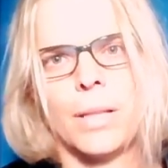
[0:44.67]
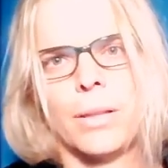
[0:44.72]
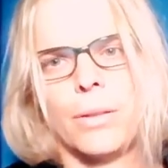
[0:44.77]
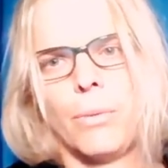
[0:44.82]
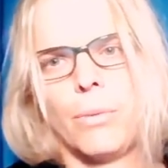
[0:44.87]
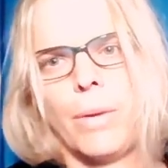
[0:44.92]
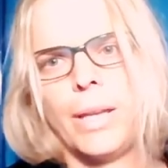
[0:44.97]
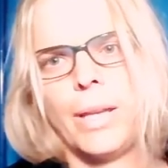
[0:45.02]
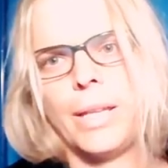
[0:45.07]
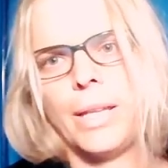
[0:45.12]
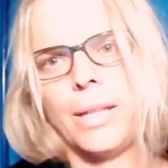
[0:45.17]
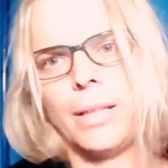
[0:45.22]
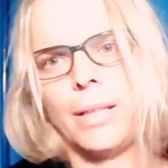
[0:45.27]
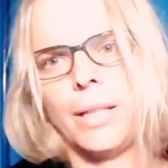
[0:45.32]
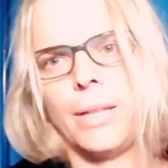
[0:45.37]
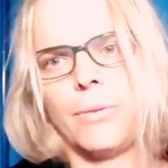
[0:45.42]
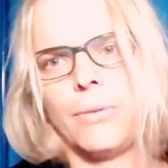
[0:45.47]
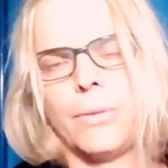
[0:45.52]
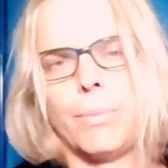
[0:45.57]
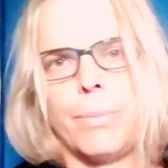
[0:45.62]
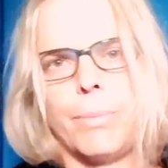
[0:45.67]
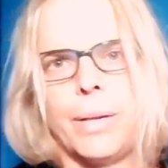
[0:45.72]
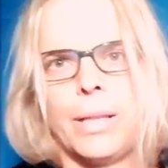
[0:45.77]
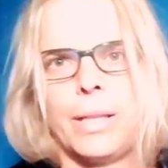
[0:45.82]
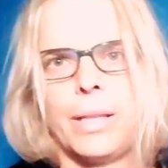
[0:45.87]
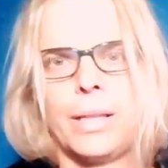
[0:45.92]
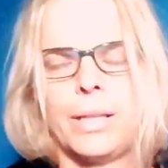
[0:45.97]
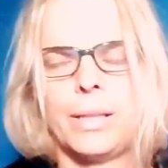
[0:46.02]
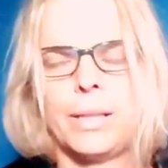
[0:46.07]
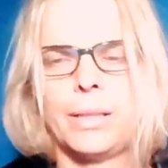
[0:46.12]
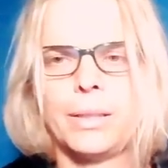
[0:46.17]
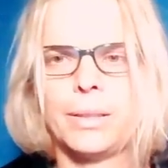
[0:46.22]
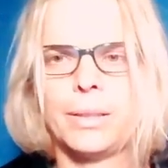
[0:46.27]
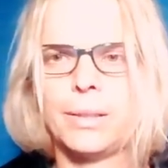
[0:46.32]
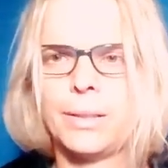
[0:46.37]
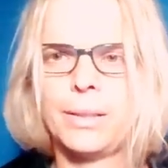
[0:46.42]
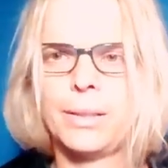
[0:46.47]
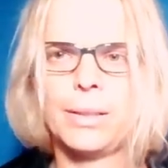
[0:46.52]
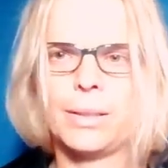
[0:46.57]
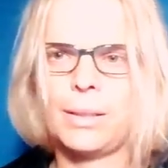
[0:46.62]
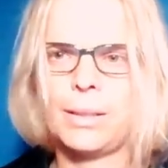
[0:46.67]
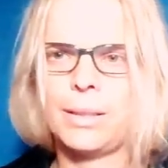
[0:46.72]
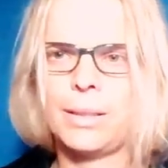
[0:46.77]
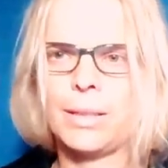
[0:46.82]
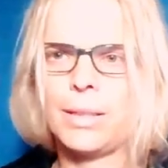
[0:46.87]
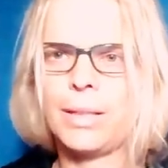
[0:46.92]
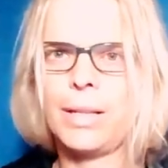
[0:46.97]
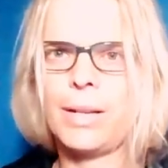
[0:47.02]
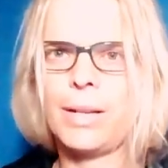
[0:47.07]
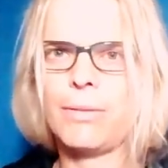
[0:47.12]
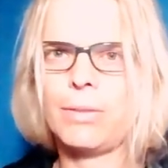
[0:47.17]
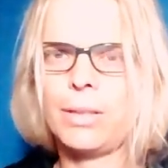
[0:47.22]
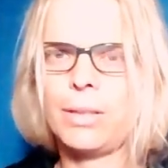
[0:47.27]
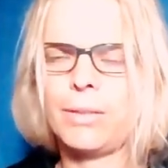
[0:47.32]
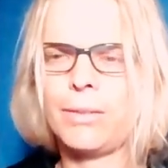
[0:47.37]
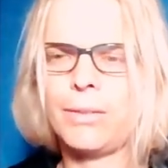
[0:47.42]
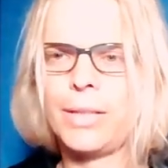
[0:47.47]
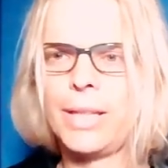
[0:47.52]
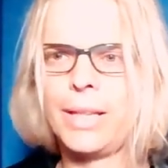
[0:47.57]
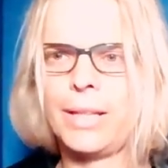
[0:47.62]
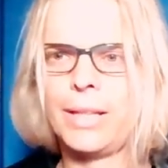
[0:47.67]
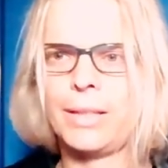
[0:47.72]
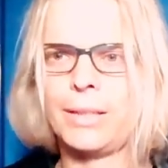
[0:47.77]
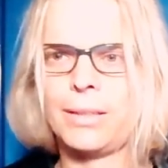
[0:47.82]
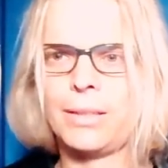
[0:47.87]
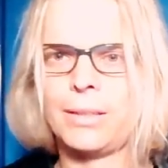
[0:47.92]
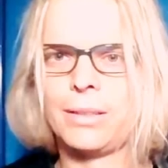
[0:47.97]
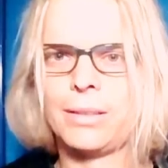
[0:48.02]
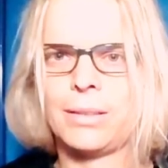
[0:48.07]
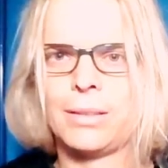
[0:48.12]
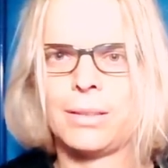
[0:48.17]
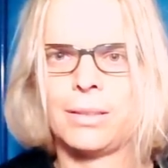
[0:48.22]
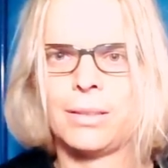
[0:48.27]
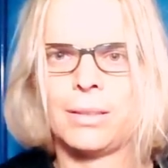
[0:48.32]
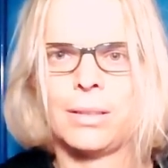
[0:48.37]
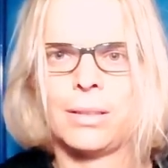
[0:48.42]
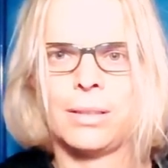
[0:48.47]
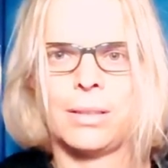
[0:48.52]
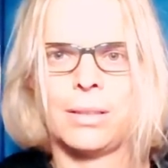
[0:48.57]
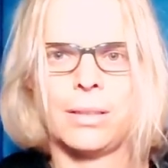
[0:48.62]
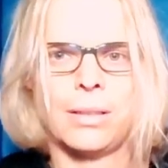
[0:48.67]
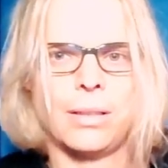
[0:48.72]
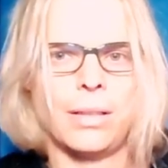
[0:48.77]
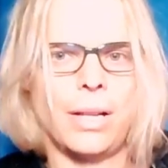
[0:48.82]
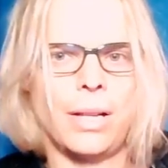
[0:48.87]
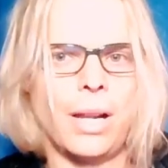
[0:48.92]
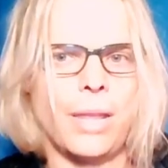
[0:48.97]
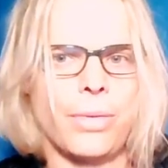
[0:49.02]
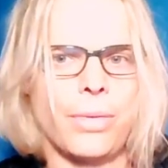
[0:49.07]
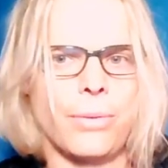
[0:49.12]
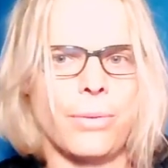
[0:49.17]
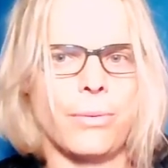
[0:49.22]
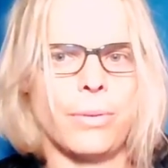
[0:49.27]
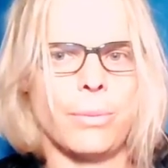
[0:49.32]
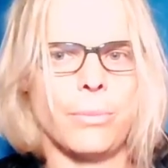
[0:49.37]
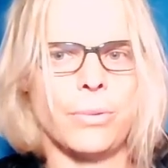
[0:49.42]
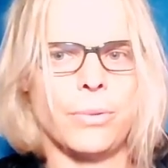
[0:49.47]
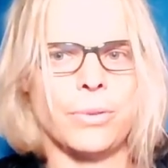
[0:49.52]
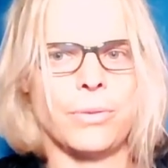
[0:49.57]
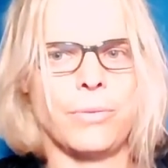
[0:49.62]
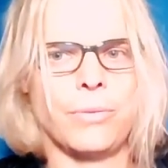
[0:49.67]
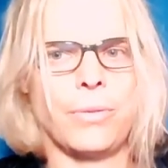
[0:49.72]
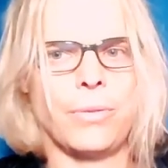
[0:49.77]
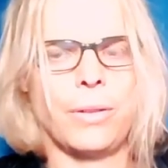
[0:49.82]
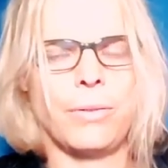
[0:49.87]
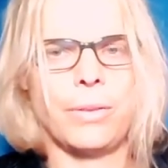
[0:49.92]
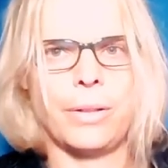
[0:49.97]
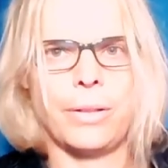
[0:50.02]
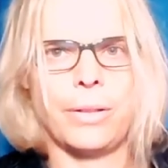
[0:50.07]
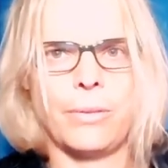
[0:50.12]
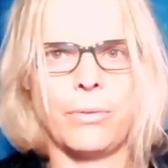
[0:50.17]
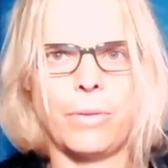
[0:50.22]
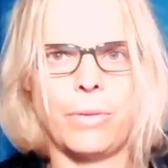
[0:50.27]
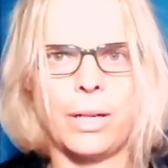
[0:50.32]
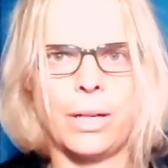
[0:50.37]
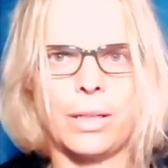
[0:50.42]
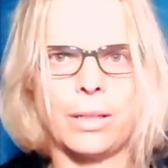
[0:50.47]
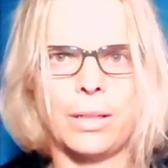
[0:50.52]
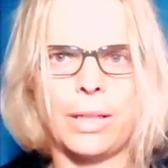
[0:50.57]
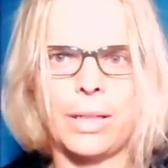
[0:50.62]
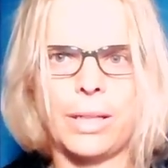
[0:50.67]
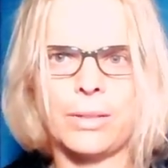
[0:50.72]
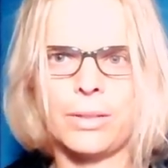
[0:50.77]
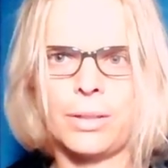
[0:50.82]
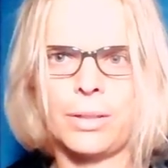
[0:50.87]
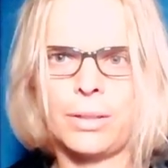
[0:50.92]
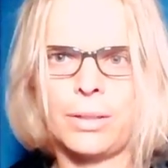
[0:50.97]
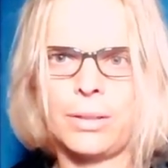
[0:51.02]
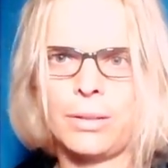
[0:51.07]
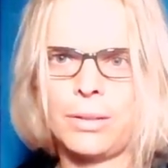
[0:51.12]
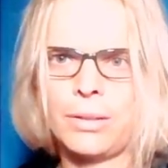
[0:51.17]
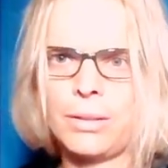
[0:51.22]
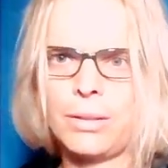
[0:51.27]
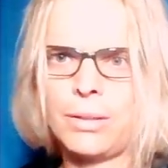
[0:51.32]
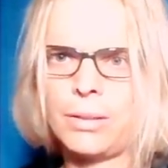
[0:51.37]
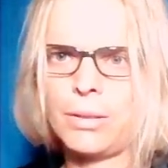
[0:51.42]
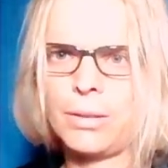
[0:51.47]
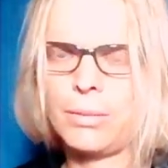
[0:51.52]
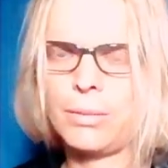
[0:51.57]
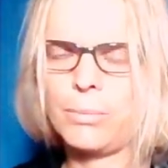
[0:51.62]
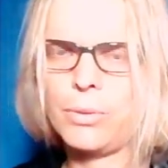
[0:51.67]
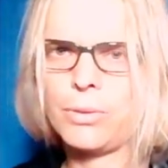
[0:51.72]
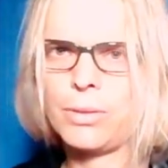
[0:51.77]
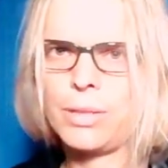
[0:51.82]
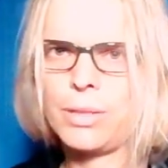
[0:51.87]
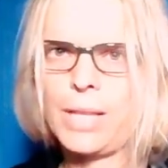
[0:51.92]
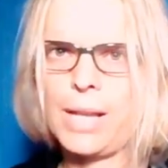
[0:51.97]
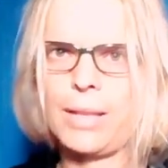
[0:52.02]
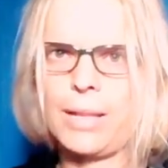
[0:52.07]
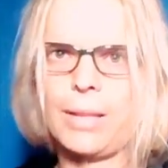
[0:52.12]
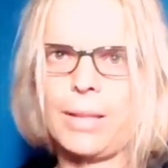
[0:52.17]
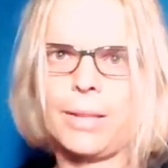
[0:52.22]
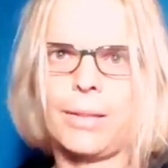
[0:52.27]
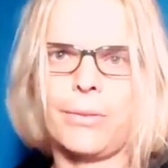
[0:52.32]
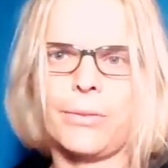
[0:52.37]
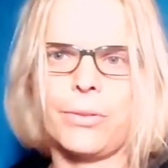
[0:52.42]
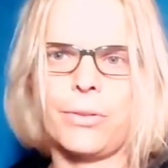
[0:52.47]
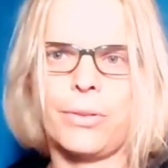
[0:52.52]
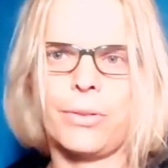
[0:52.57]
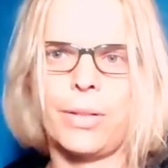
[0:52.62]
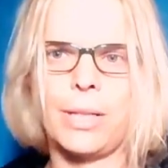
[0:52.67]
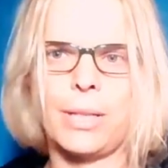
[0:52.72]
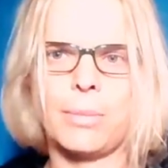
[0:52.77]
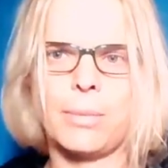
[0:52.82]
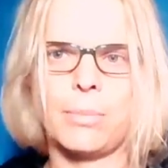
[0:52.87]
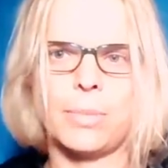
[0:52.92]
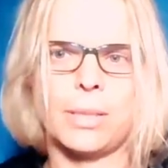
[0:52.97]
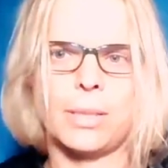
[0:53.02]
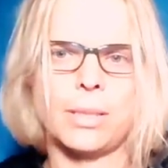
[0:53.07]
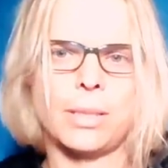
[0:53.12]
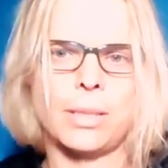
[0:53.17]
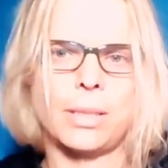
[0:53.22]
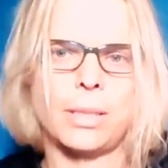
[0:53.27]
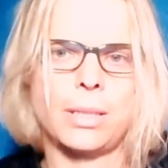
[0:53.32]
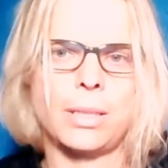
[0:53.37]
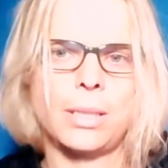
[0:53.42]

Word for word: The way he had lived with Bella, he could never live again, not through the most vivid of recollections, the most telling of dreams.